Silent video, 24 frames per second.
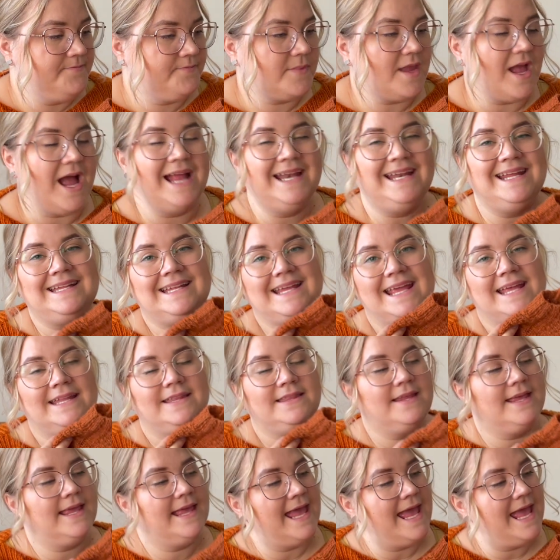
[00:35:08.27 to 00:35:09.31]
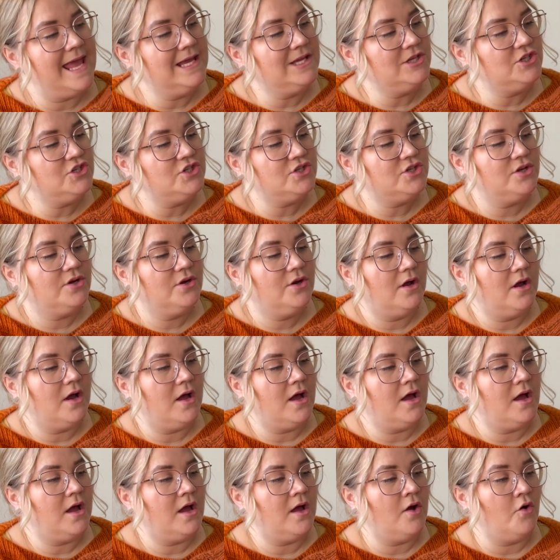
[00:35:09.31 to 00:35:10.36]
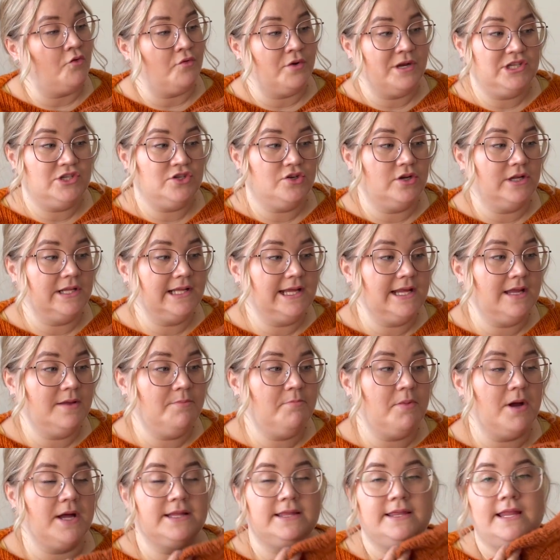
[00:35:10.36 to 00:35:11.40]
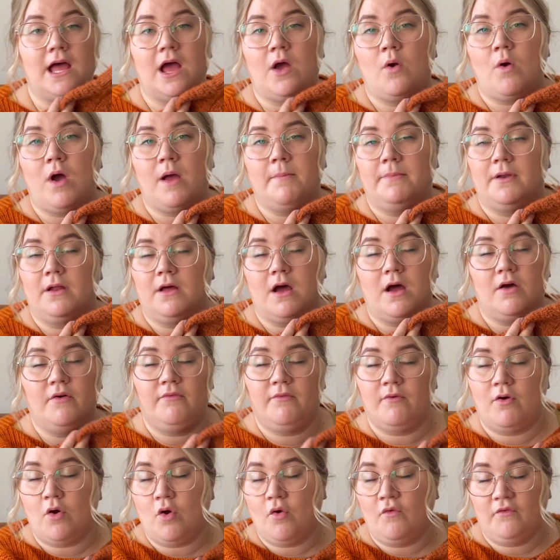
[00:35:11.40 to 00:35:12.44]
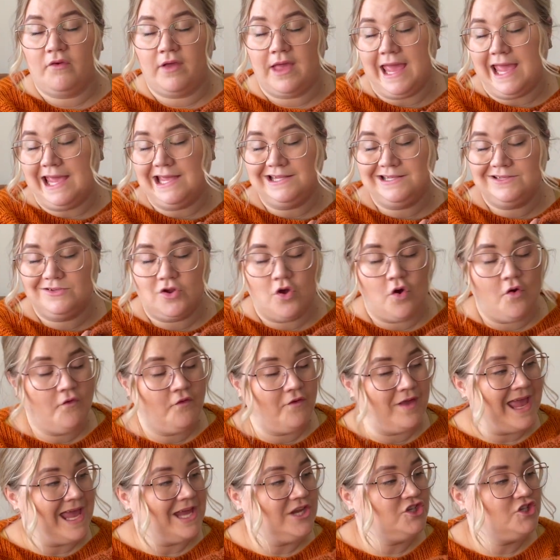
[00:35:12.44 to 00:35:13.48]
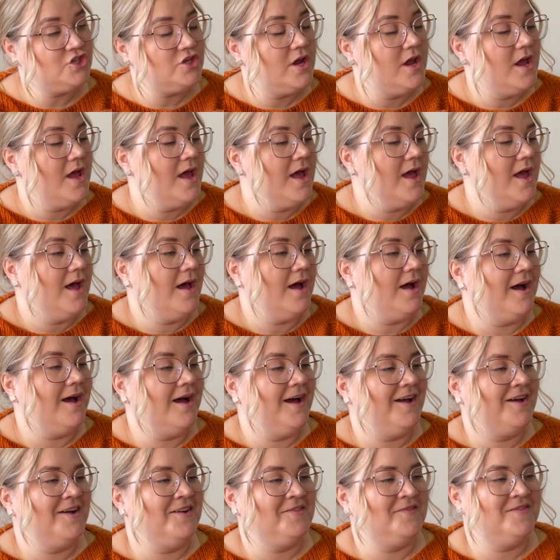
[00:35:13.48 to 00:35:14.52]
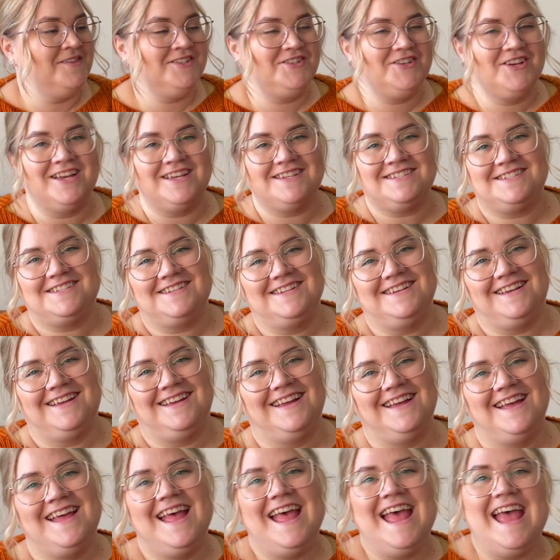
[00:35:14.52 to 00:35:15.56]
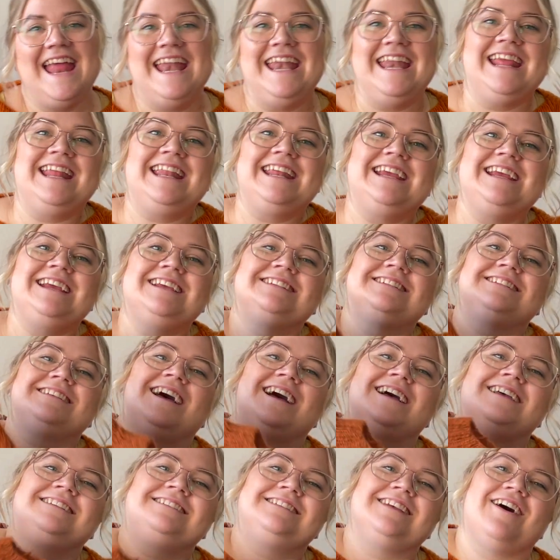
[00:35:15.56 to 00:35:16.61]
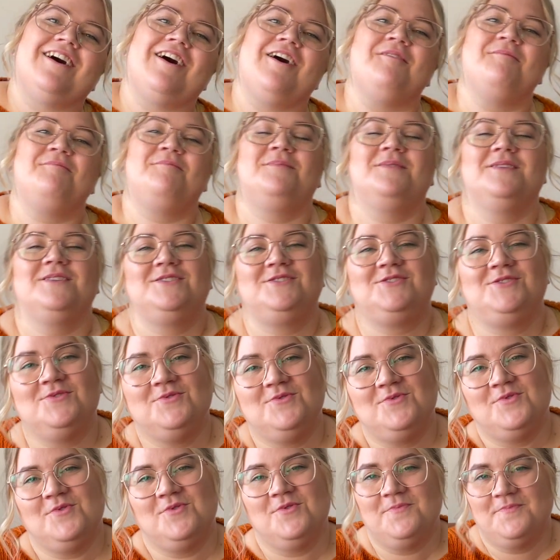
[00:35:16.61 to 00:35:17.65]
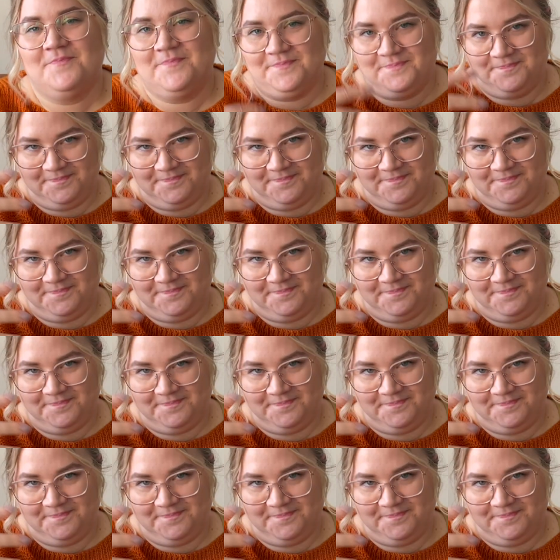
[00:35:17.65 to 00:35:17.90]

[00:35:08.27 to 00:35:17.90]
I did get gauge originally, but now I'm off gauge. I'm just knitting size up to